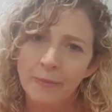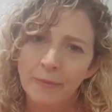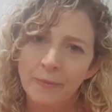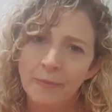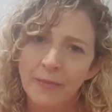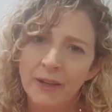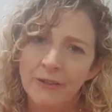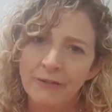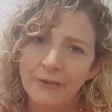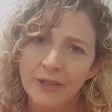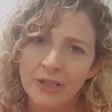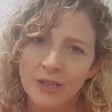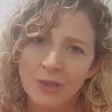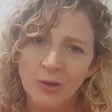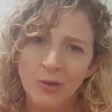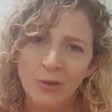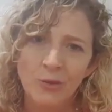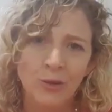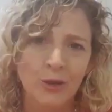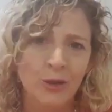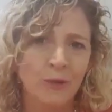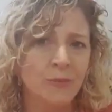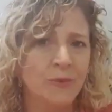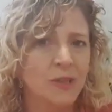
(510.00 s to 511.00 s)
If it's a
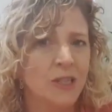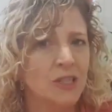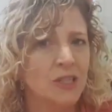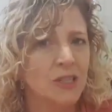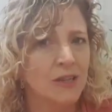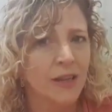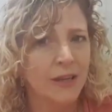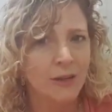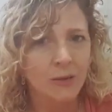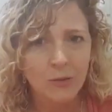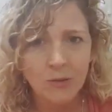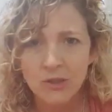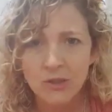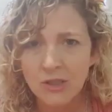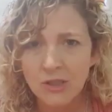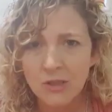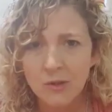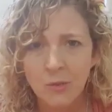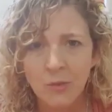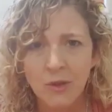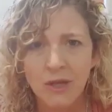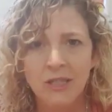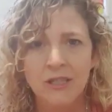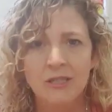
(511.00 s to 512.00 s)
group that they all
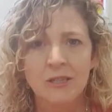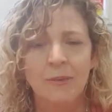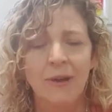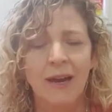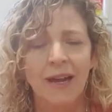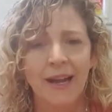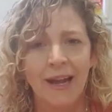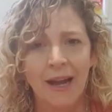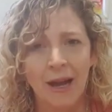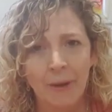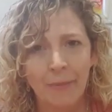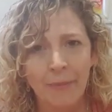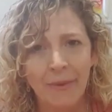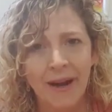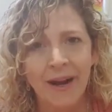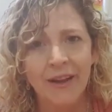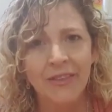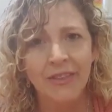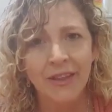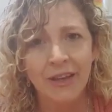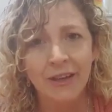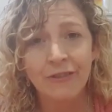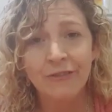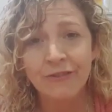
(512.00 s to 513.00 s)
just whinge about how
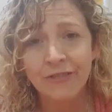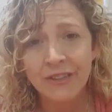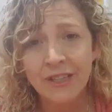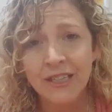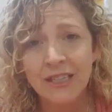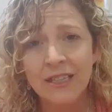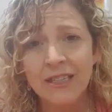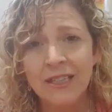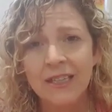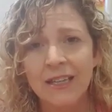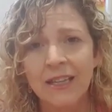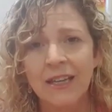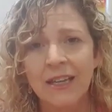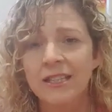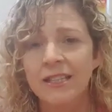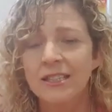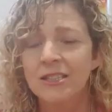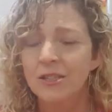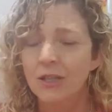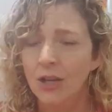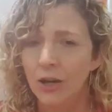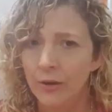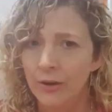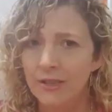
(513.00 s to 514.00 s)
bad they're feeling, it's
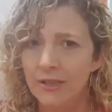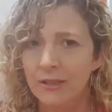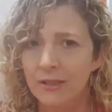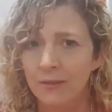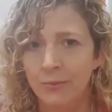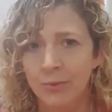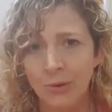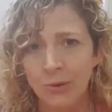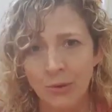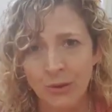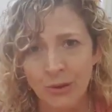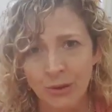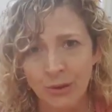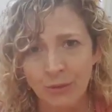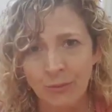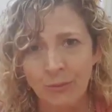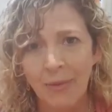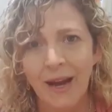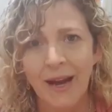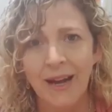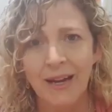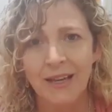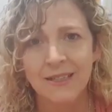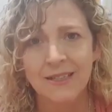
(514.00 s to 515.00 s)
going to pull you
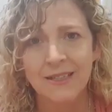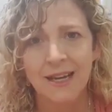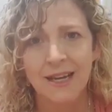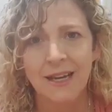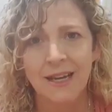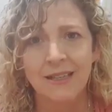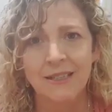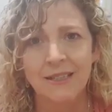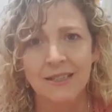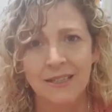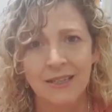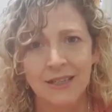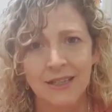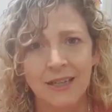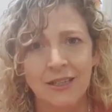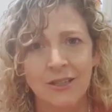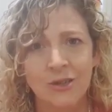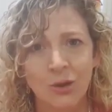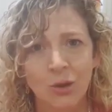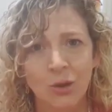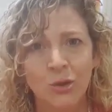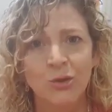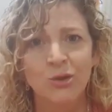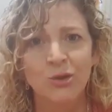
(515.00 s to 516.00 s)
back down into that
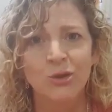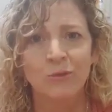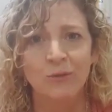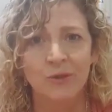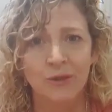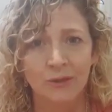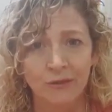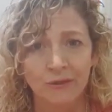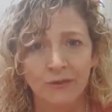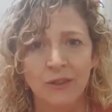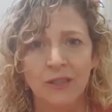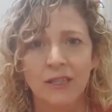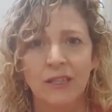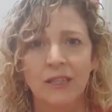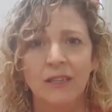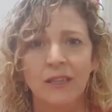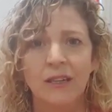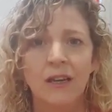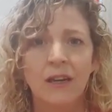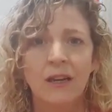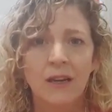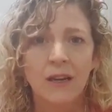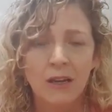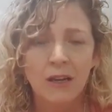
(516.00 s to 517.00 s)
doldrums of
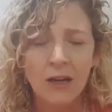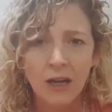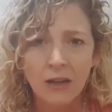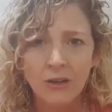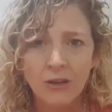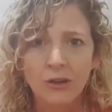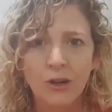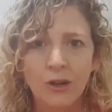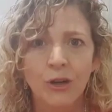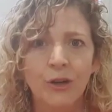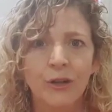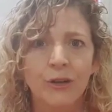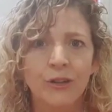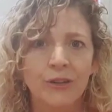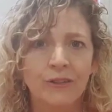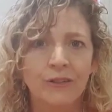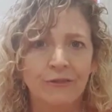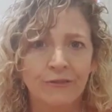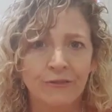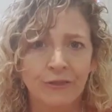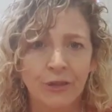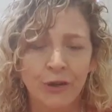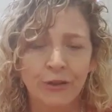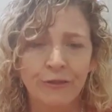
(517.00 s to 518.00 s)
feeling alone
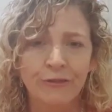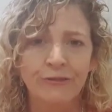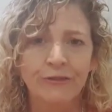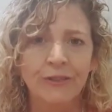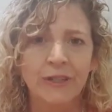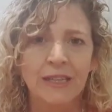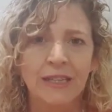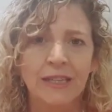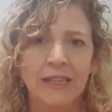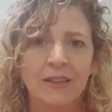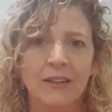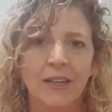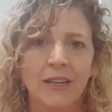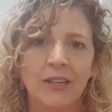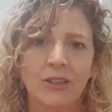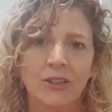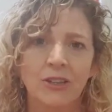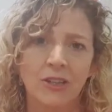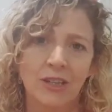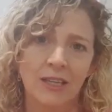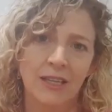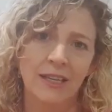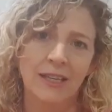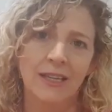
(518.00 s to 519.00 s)
and not feeling like
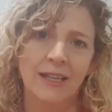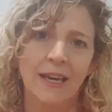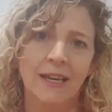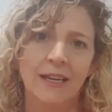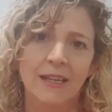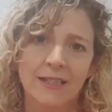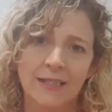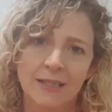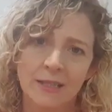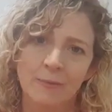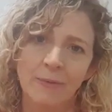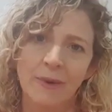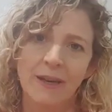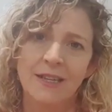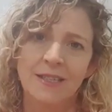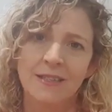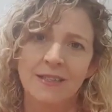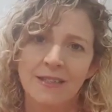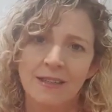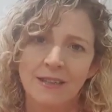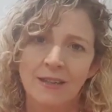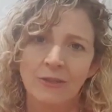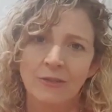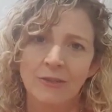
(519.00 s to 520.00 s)
you can get out of the space
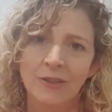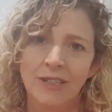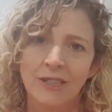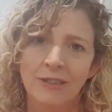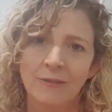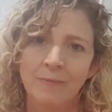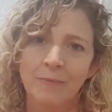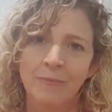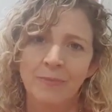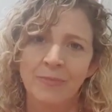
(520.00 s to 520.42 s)
that you're in.